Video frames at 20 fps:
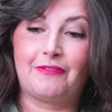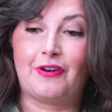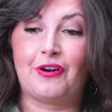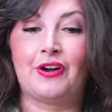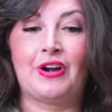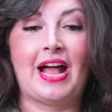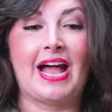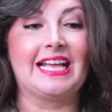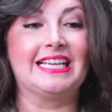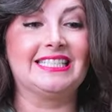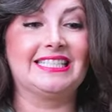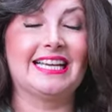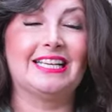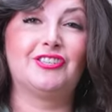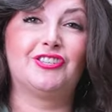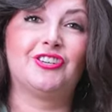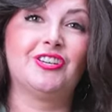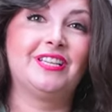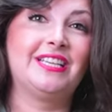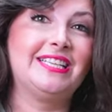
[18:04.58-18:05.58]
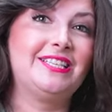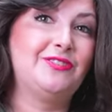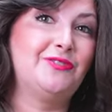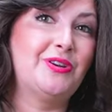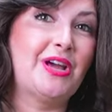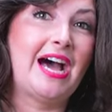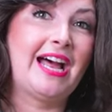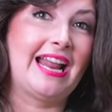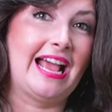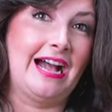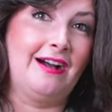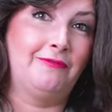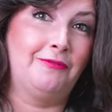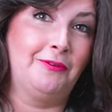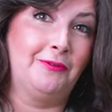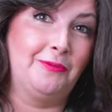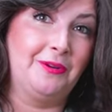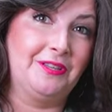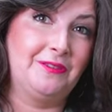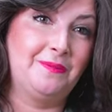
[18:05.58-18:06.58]
fern, I intentionally do not have
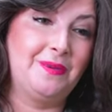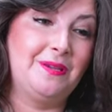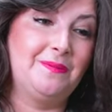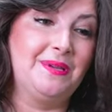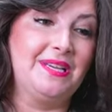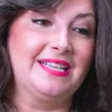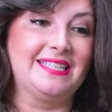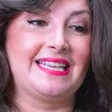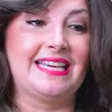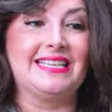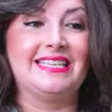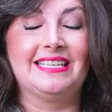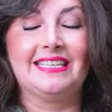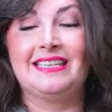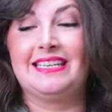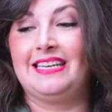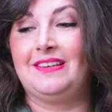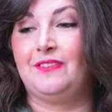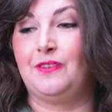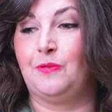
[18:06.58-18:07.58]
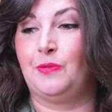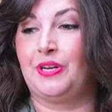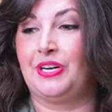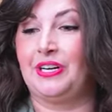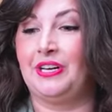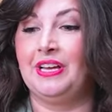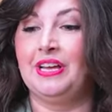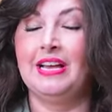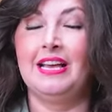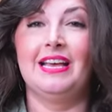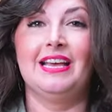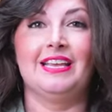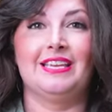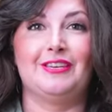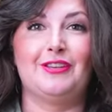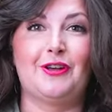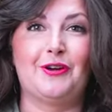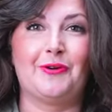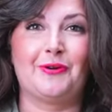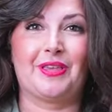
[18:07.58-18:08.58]
one with me because I didn't even want to,
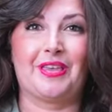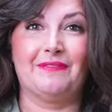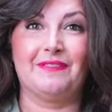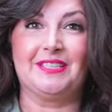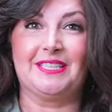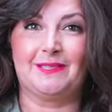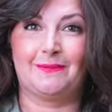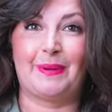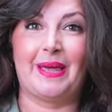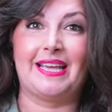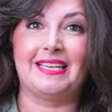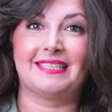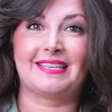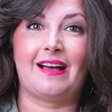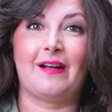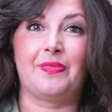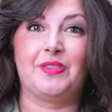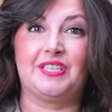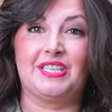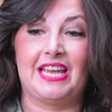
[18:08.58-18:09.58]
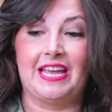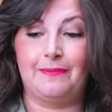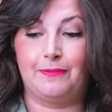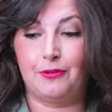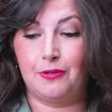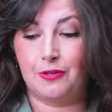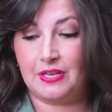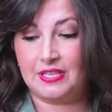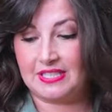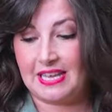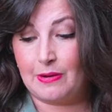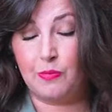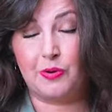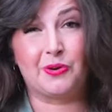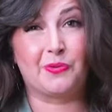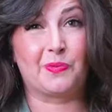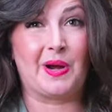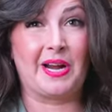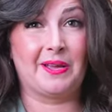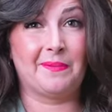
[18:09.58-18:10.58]
you know, give it space on the table because I
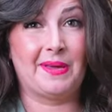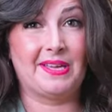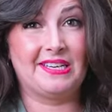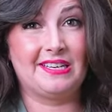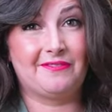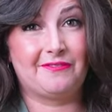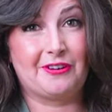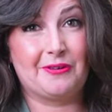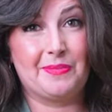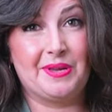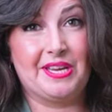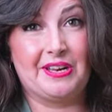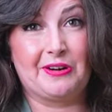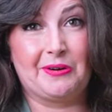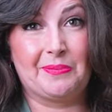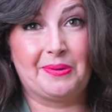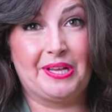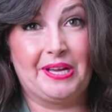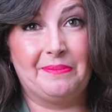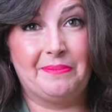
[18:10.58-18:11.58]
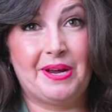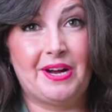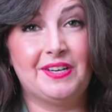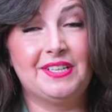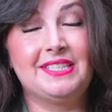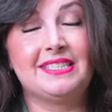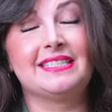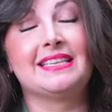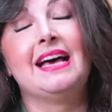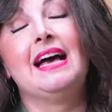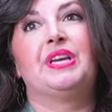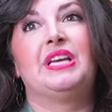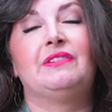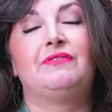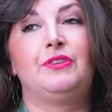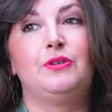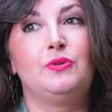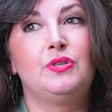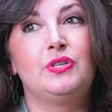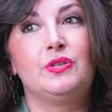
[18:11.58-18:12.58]
wouldn't recommend it for beginner plant parents. But
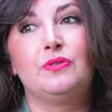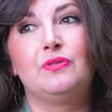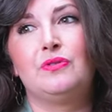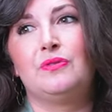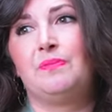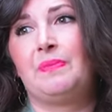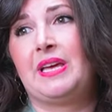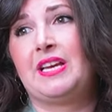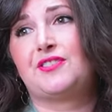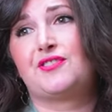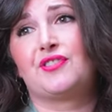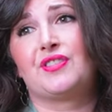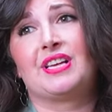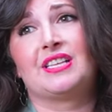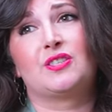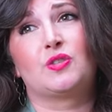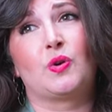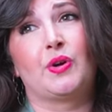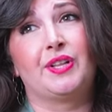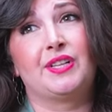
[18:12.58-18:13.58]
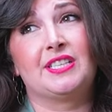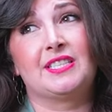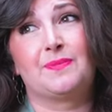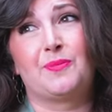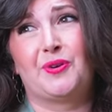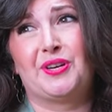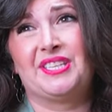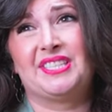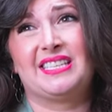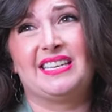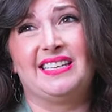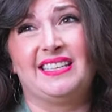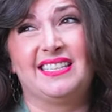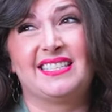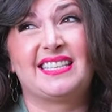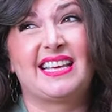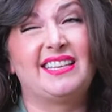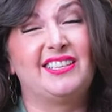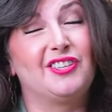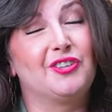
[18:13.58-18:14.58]
if you do, make sure that soil is moist and a
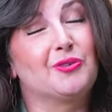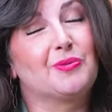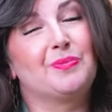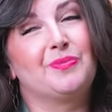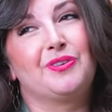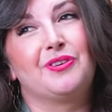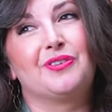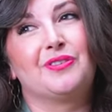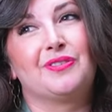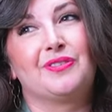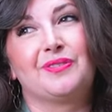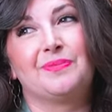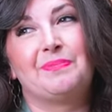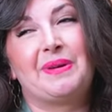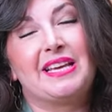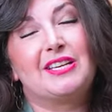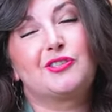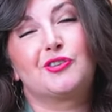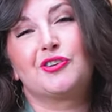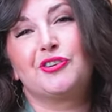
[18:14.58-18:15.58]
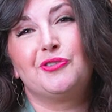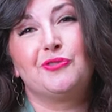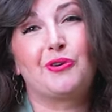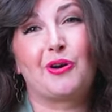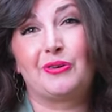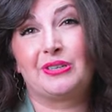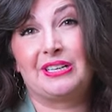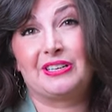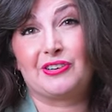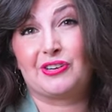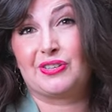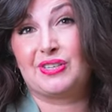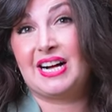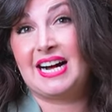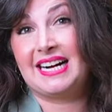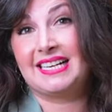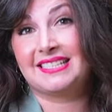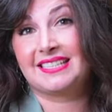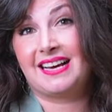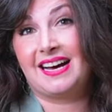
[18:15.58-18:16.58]
scent. Your your make sure you grow it under
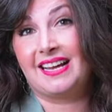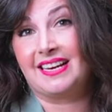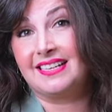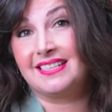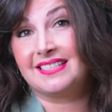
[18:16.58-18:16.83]
glass,